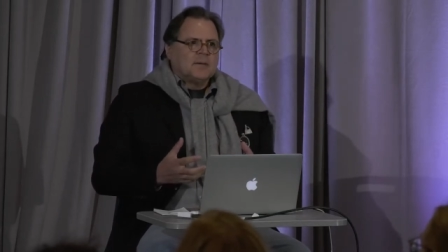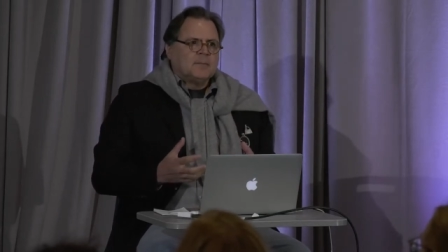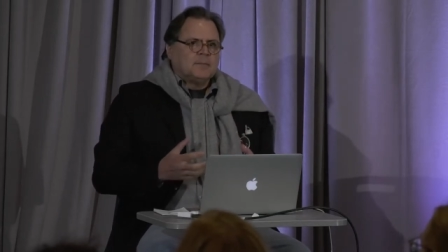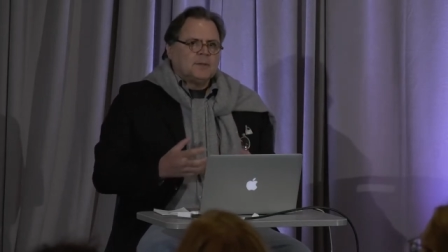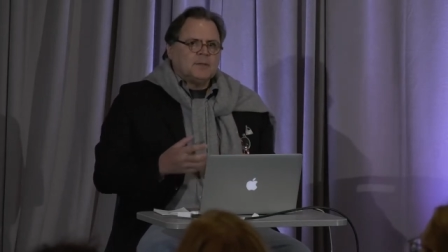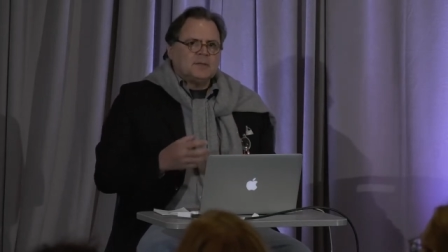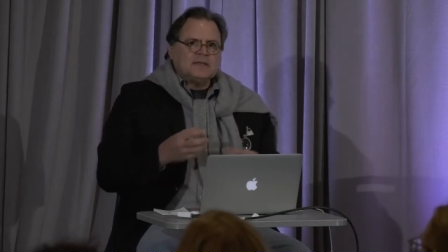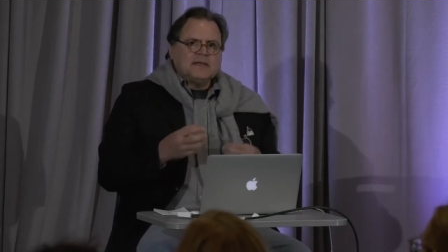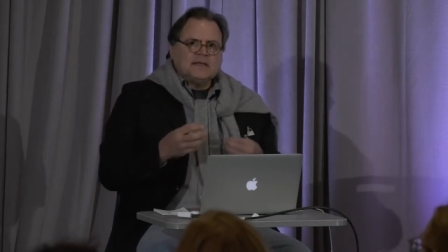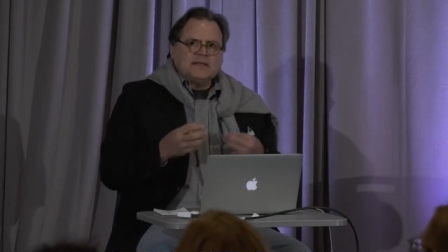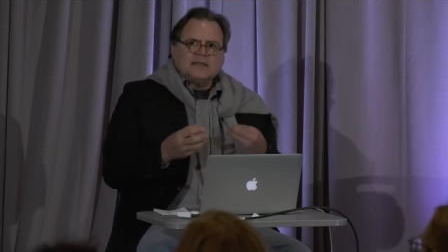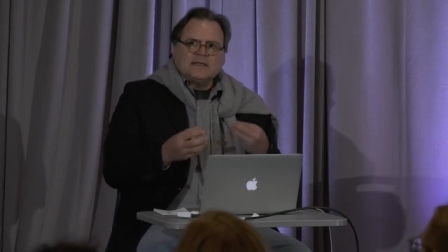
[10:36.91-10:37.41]

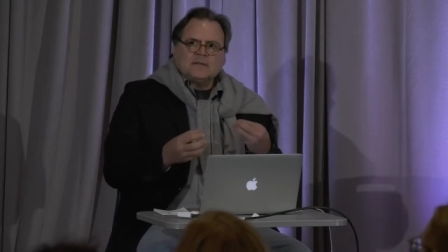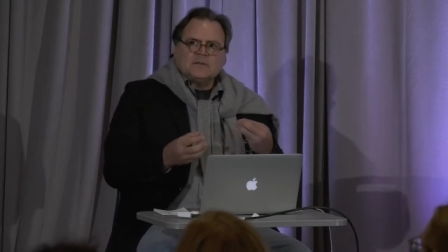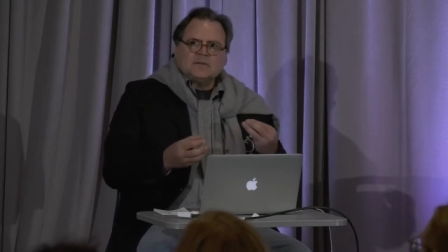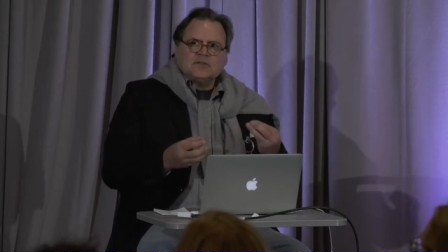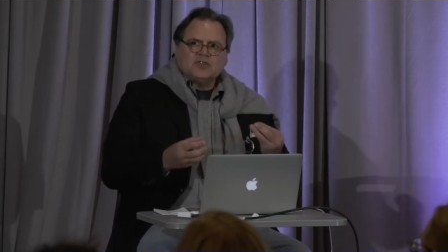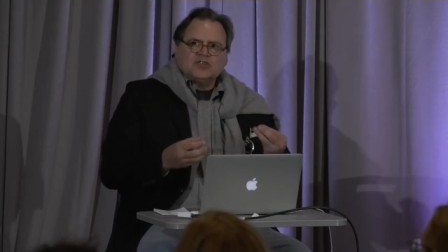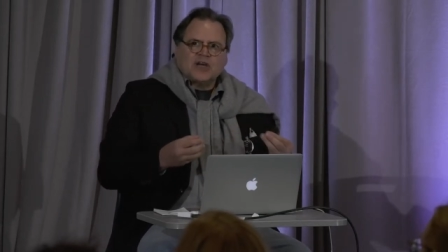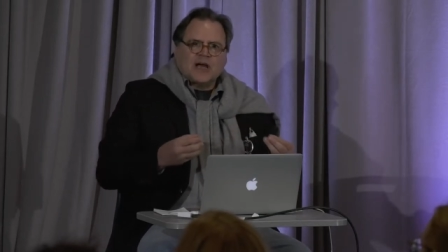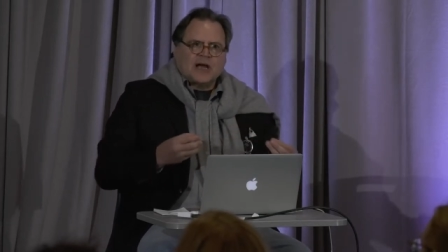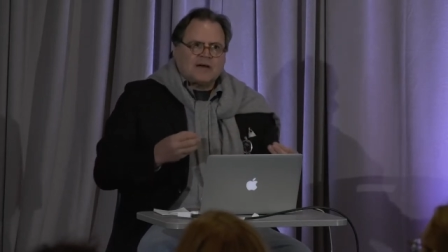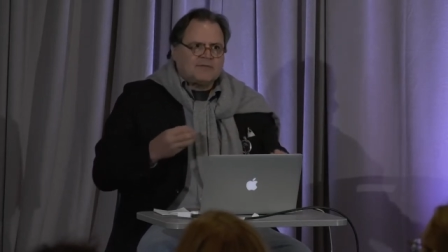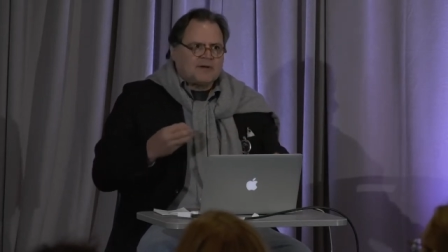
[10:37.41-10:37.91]
building little
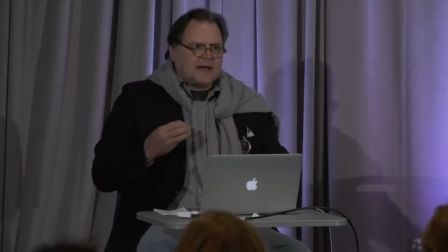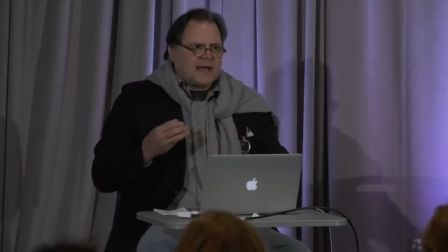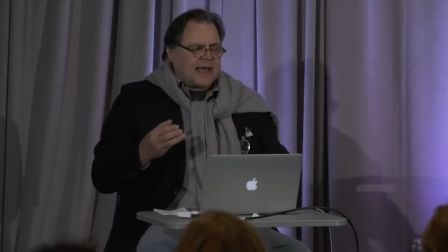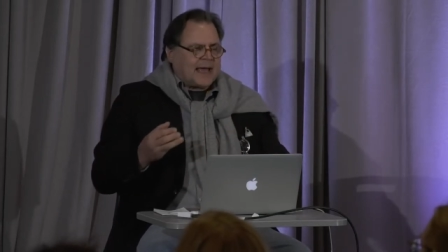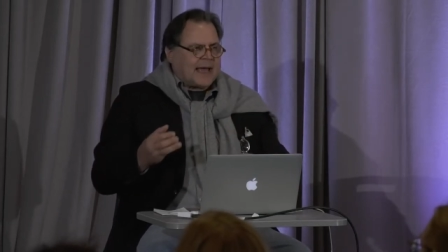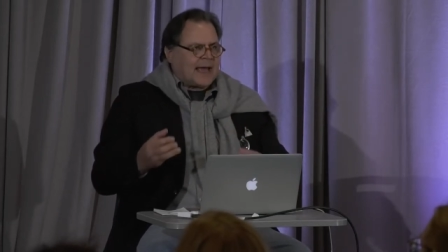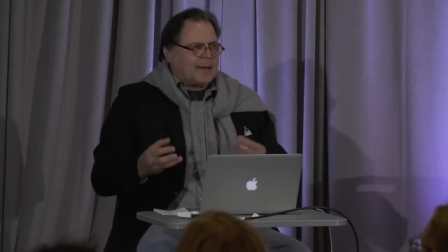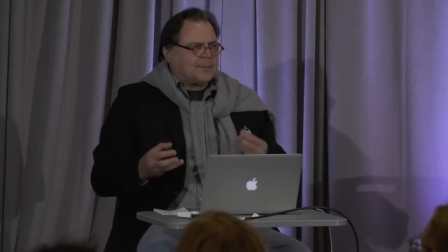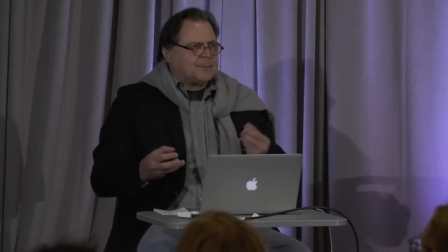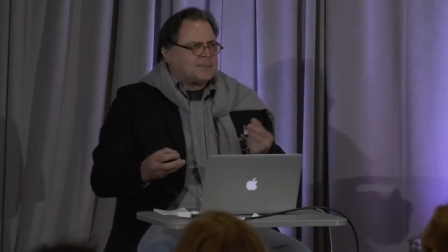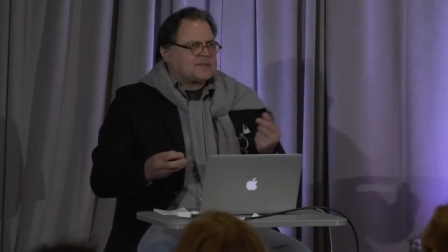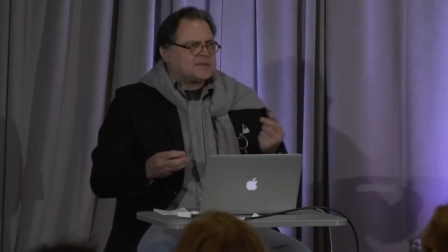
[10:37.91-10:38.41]
Java
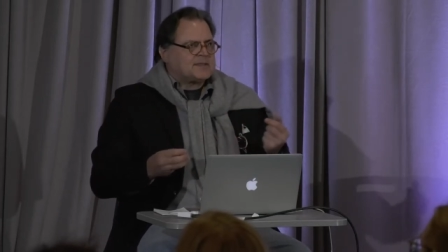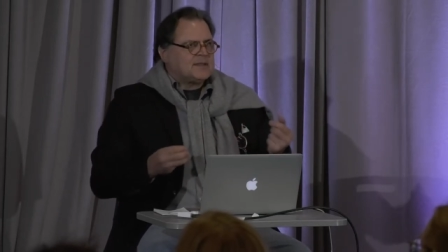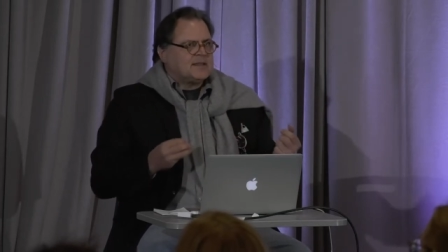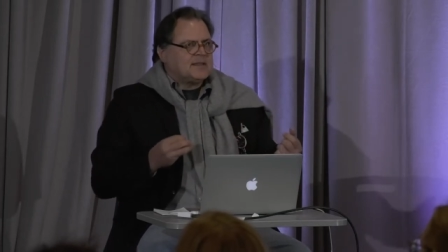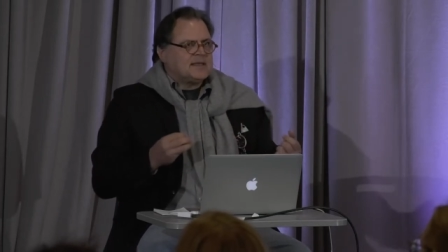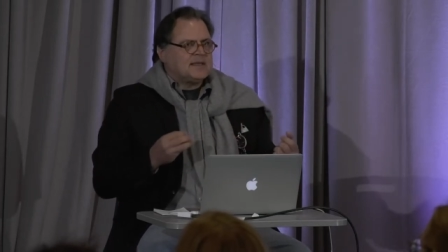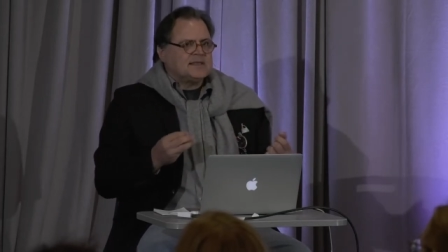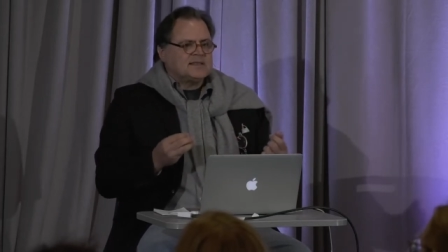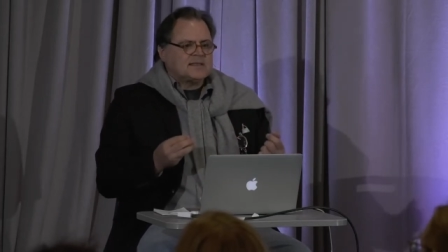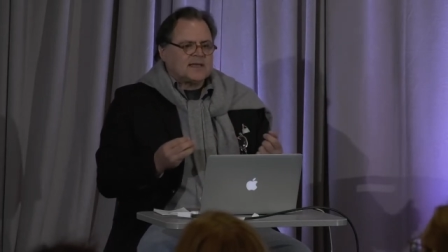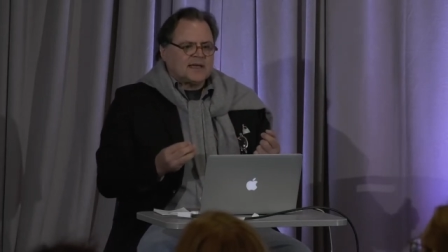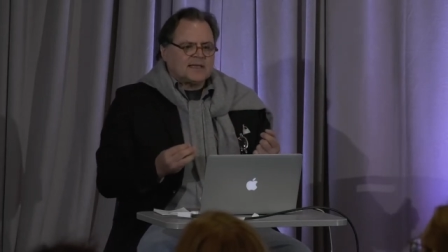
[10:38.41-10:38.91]
apps and
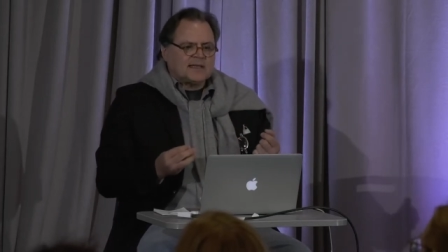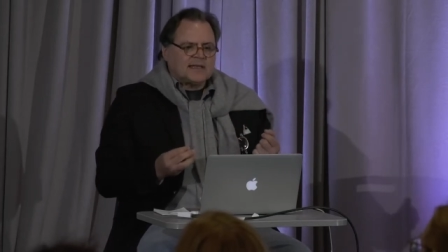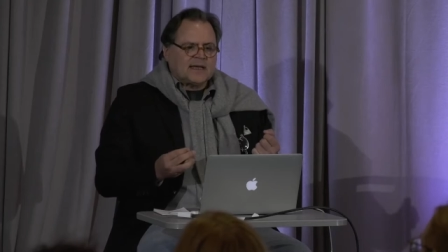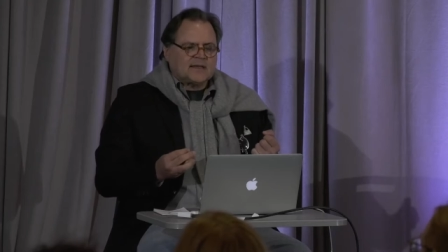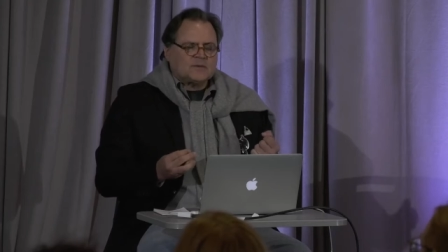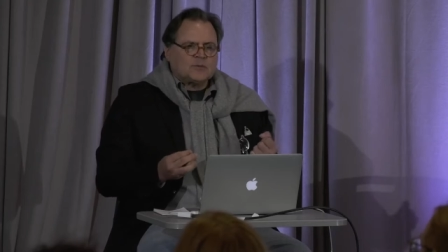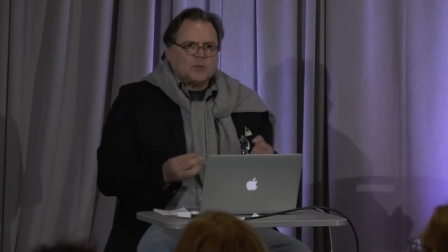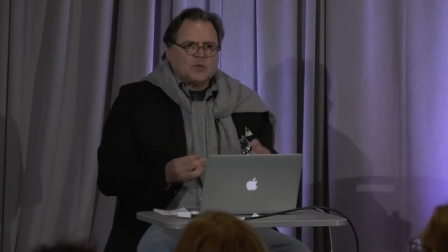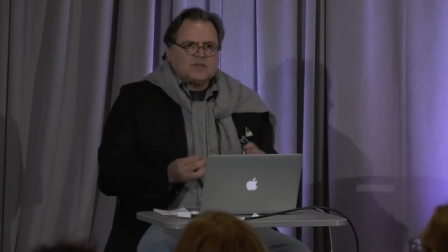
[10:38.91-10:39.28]
things like that.